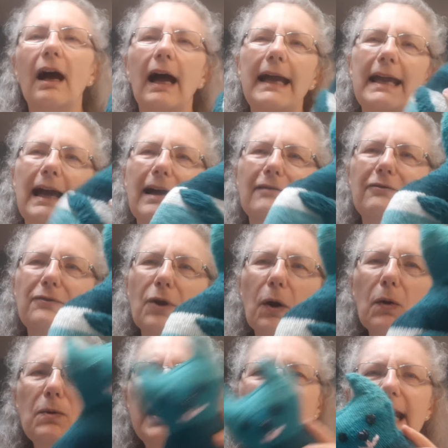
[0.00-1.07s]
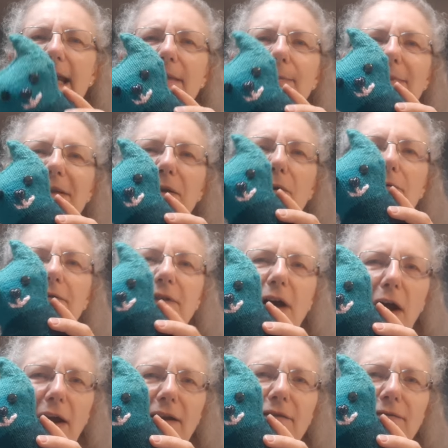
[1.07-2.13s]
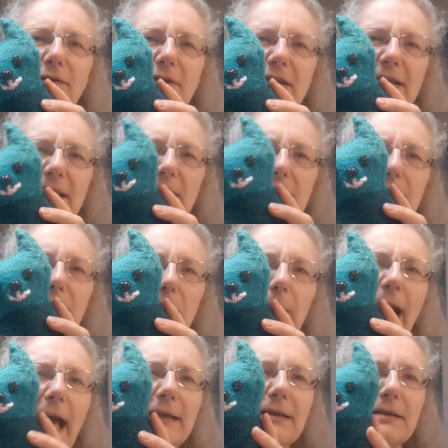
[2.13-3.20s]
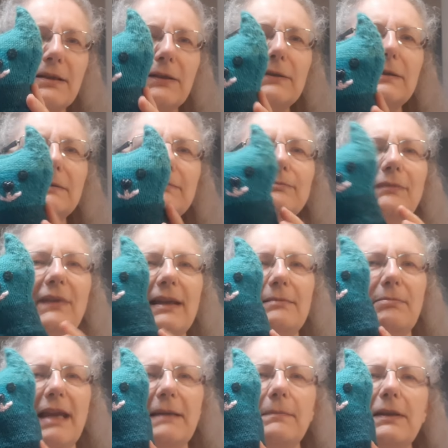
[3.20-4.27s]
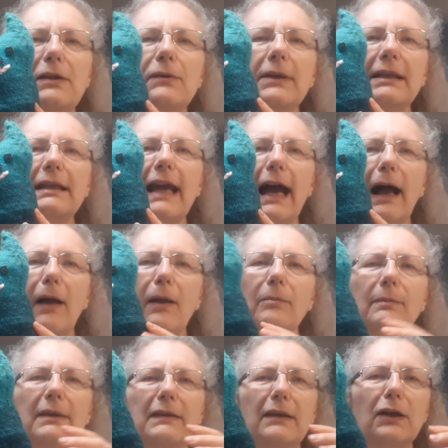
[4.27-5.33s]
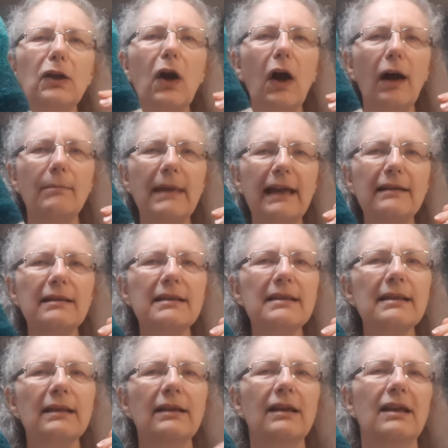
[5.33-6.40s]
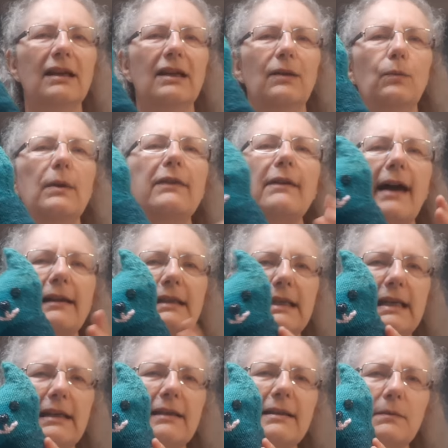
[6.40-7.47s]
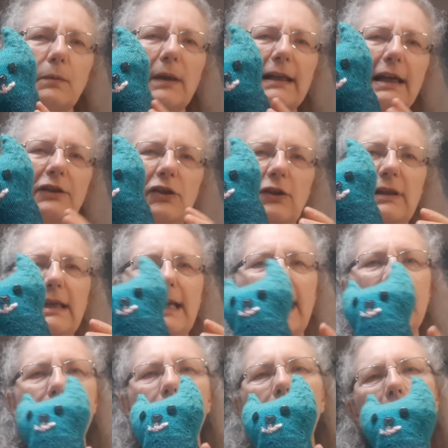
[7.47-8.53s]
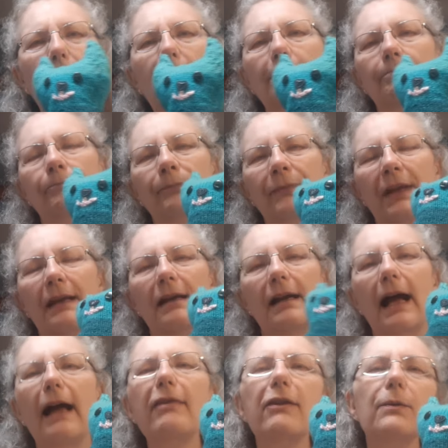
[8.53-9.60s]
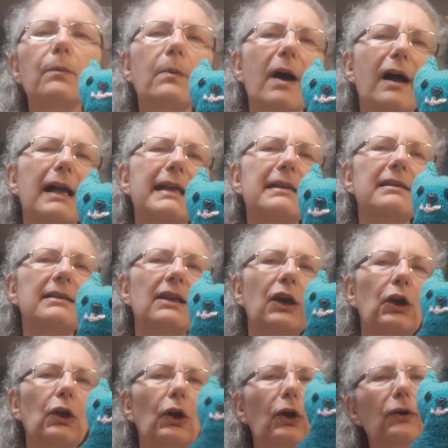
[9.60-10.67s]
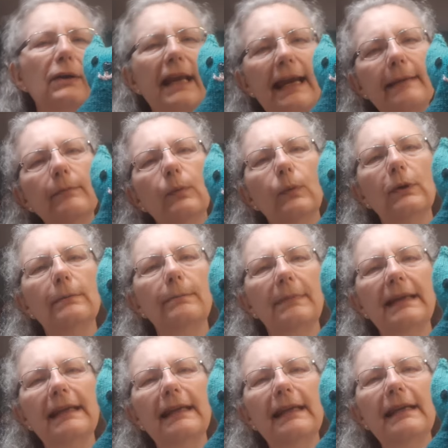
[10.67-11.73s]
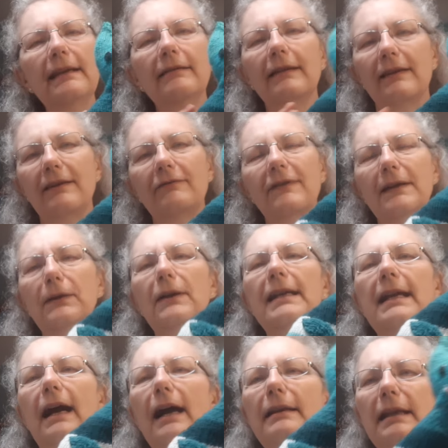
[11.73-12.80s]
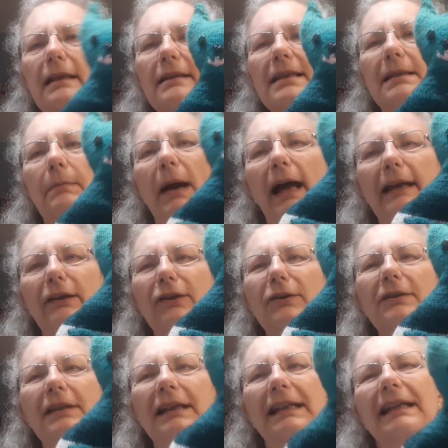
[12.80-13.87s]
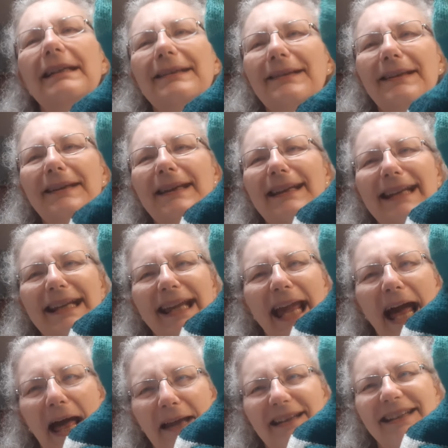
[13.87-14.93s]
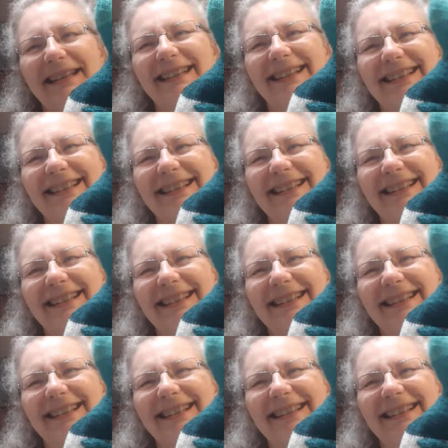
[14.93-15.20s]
I have no name so far for this little rascal, and maybe you can help in the comments with ideas what I should name her. Otherwise, her name will be the very uninspired kitty cat.